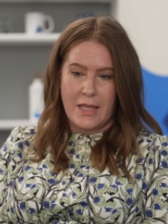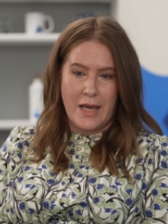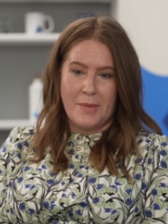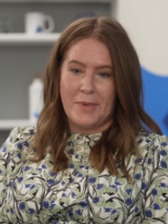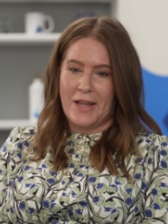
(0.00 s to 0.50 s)
to
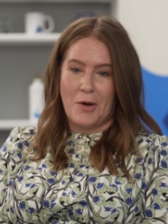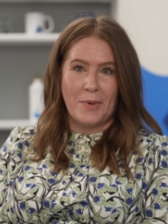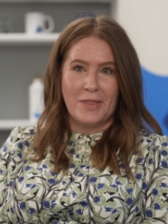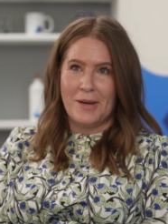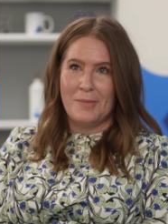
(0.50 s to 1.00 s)
them and
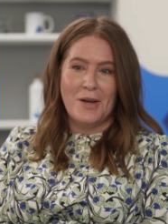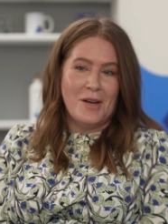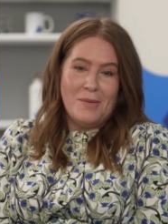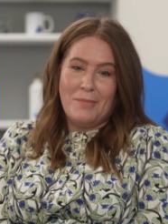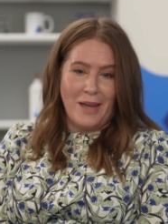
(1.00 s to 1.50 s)
helping them
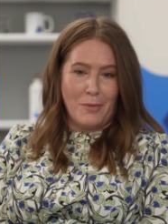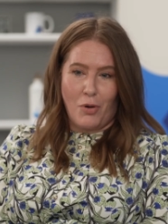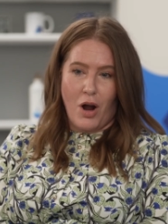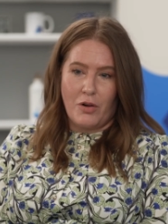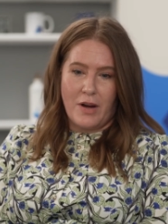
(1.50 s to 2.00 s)
make
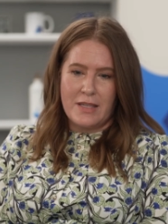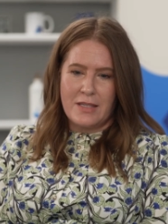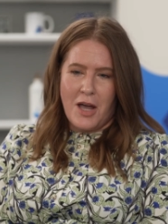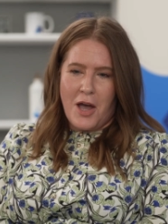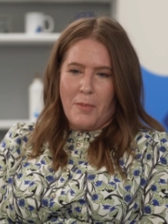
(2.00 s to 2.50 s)

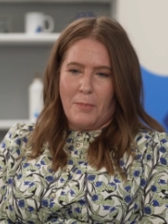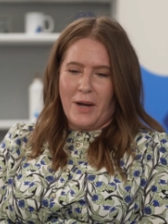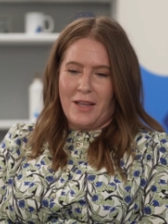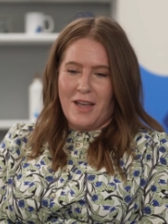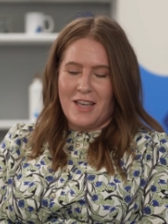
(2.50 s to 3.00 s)
progress
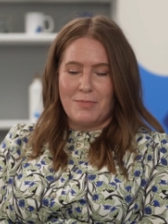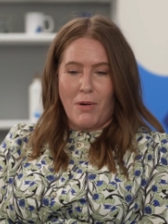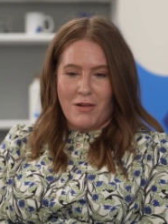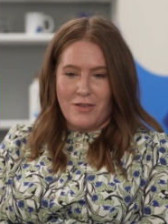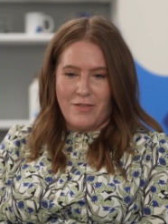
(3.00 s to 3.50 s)
but as
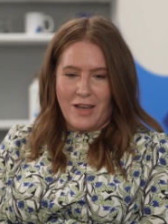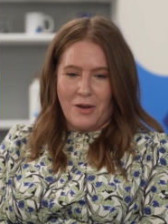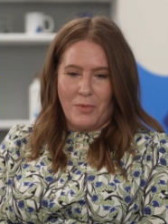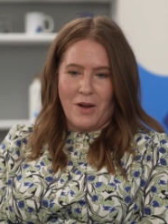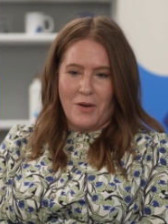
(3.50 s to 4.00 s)
part of
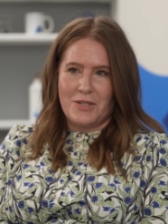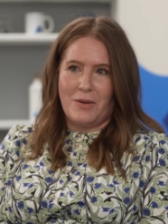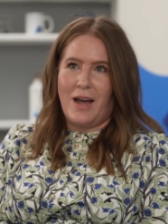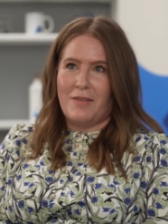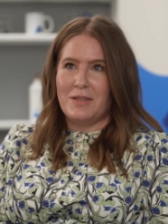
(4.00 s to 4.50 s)
that we
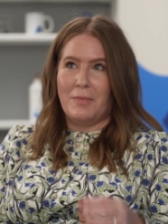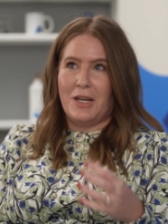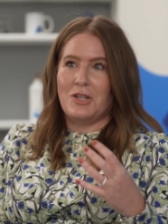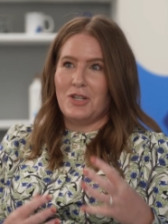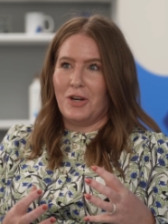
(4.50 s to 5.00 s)
also have to
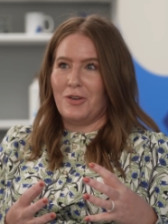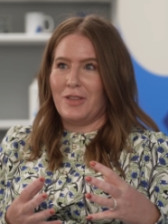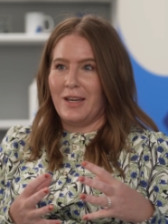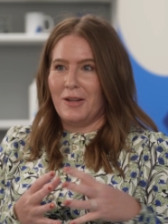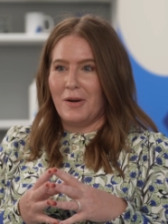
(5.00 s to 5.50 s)
make sure
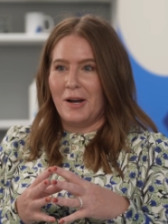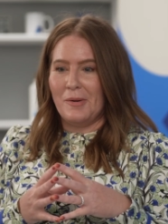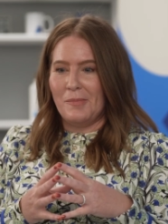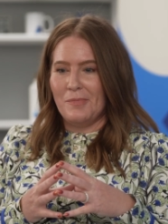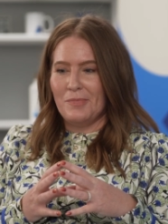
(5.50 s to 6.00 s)
that
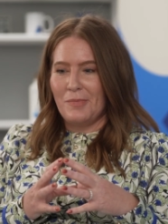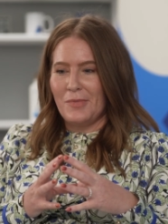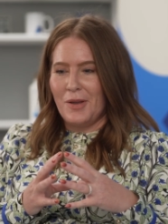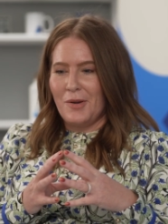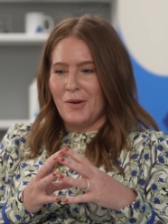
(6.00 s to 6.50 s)
um,
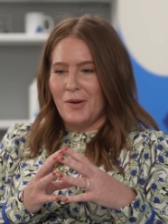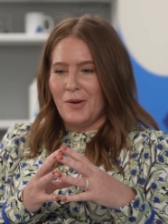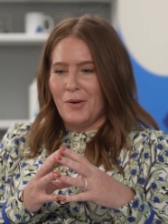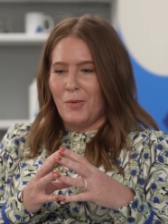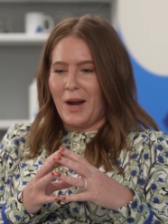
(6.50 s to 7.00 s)

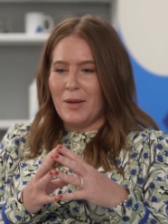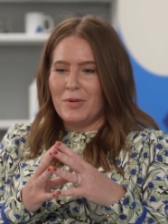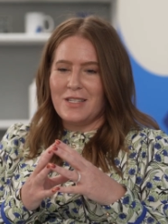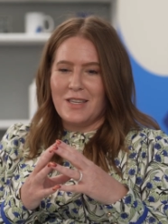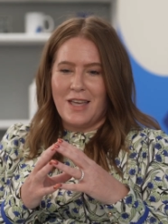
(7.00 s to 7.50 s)
we're
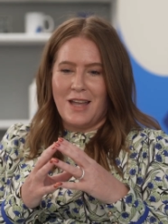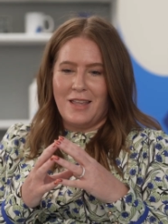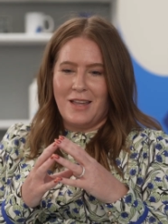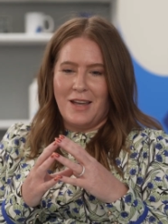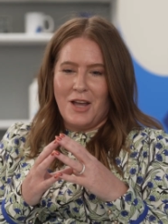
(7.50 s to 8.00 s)
able to
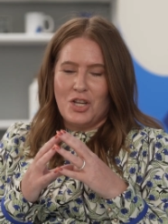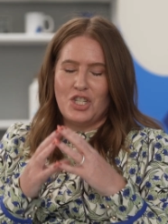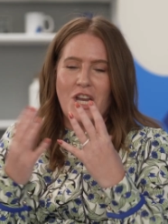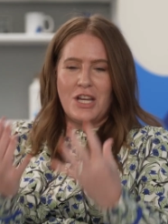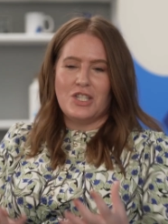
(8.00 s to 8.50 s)
then
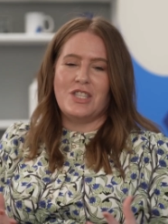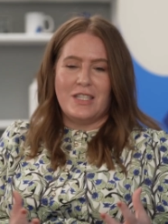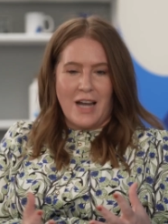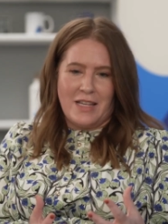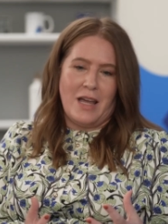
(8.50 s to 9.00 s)
change
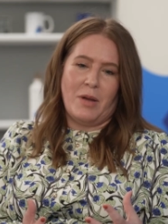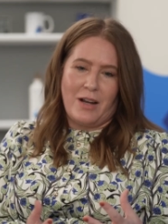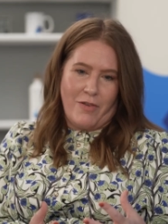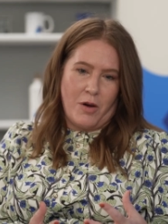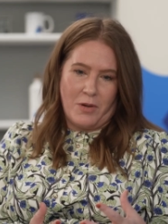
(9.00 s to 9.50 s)
the
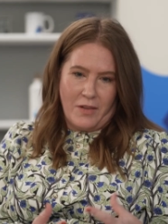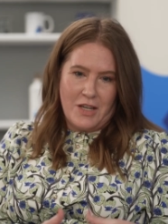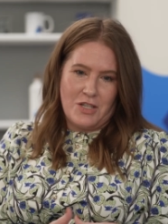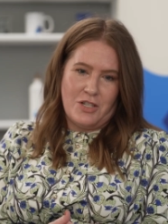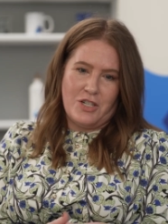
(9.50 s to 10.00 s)
dynamic of our
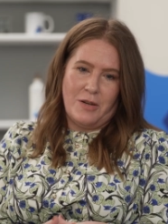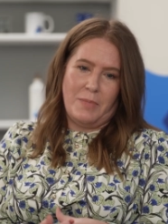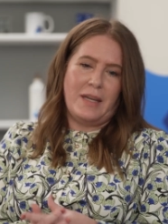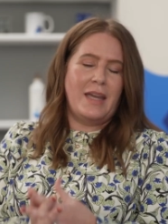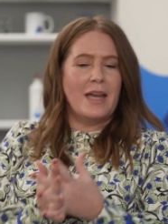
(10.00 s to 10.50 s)

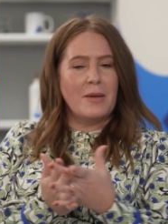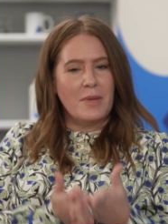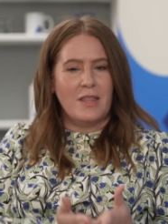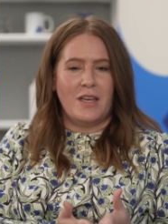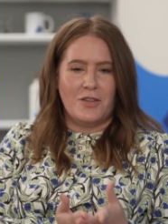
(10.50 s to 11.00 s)
relationship. It can't be the